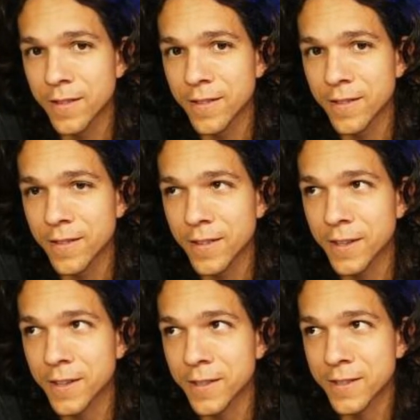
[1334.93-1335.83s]
because
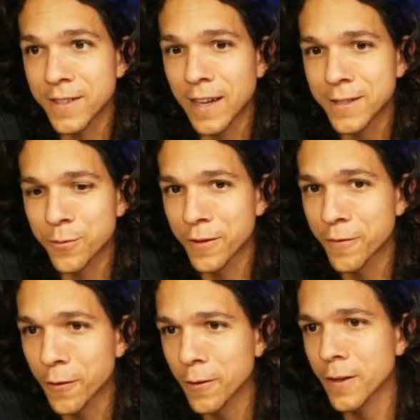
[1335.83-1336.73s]
that's where the focal length
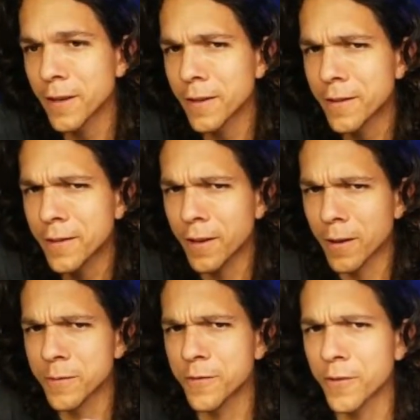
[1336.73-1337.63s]
comes from.
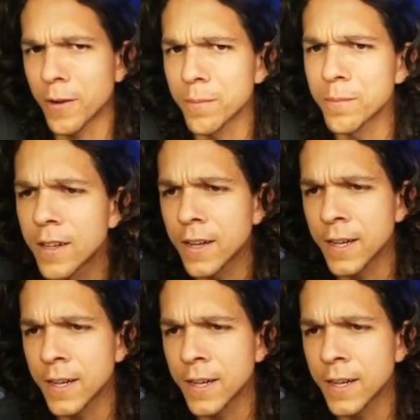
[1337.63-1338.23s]
Um,